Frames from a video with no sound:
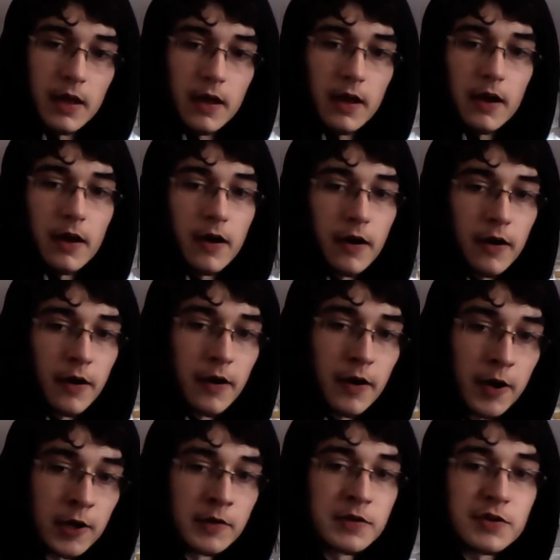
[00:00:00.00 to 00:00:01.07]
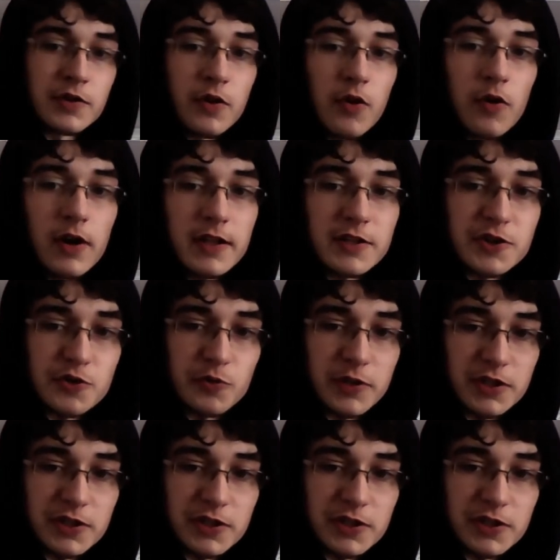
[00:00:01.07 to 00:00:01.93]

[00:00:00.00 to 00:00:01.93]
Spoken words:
So let's switch